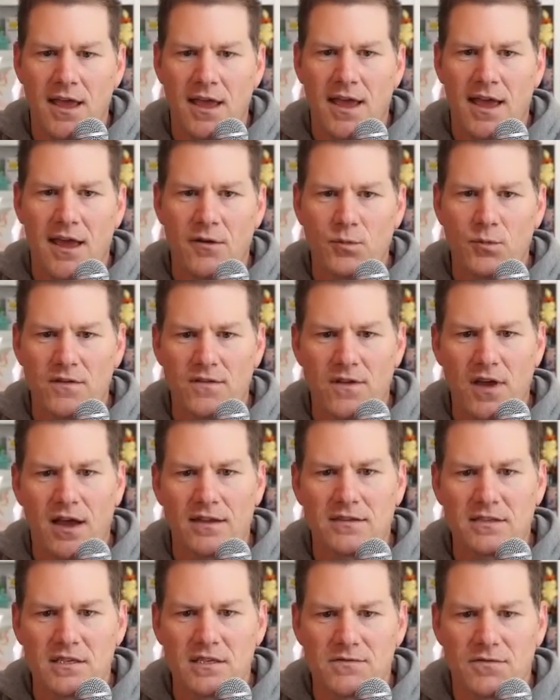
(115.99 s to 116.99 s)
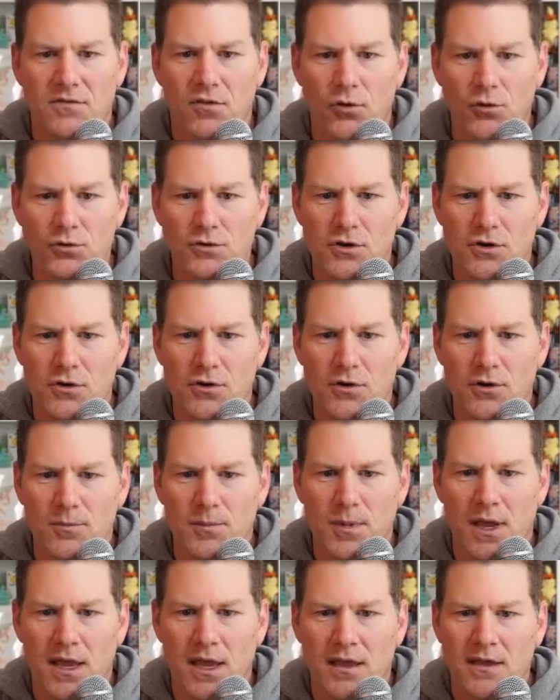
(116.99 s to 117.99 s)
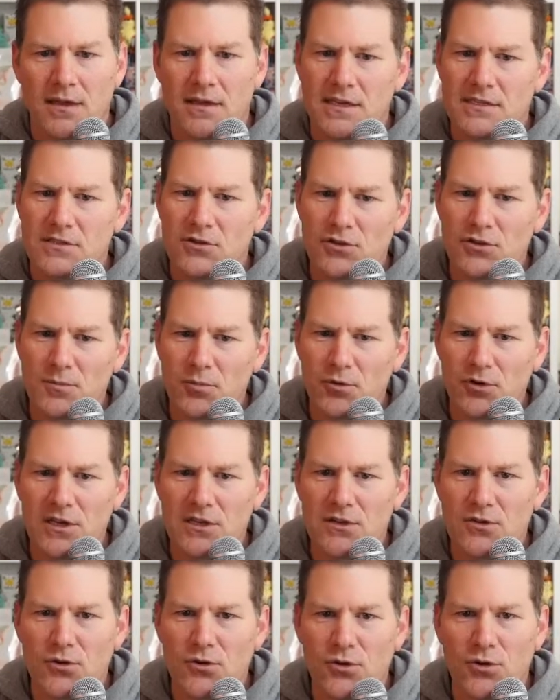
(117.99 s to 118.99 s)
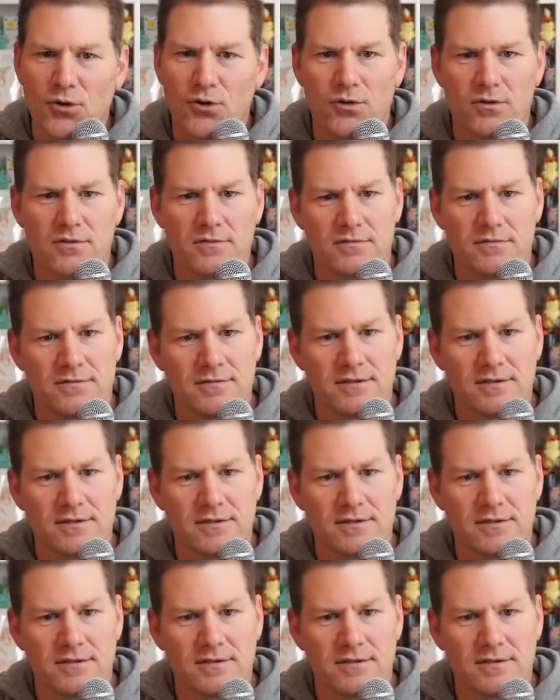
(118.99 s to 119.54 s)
and we've got this Voltorb. He's looking pretty cool.